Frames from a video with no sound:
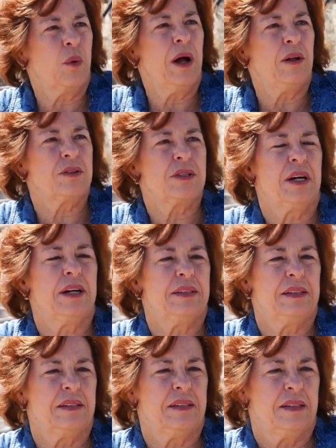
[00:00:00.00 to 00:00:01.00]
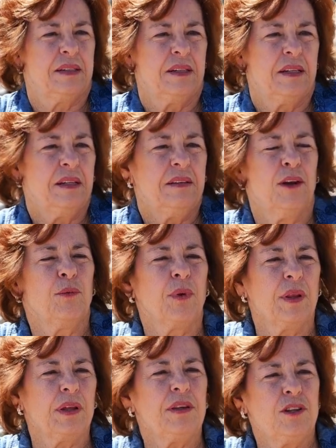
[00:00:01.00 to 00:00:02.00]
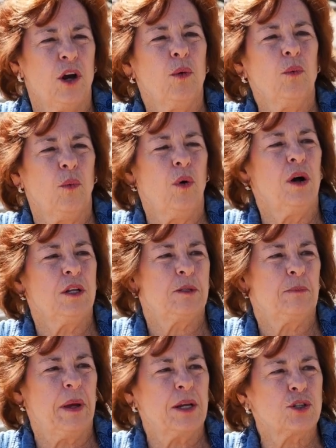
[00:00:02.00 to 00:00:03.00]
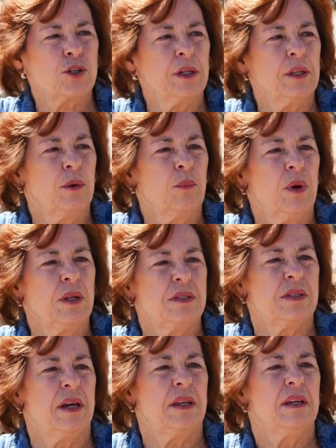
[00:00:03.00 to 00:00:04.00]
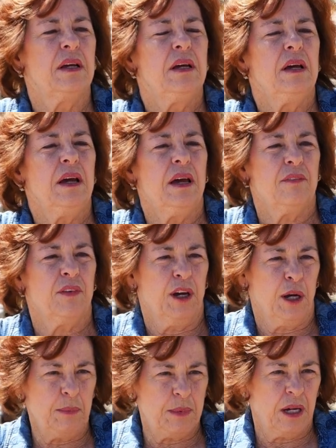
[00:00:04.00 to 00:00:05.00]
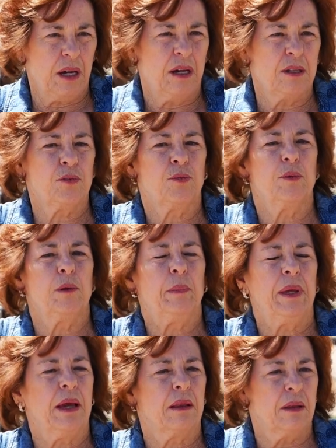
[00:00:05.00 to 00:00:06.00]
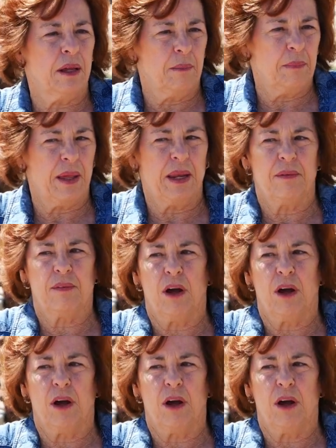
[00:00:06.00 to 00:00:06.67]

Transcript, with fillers: wild side. They really don't want, especially the ones that have come to us from the BLM that have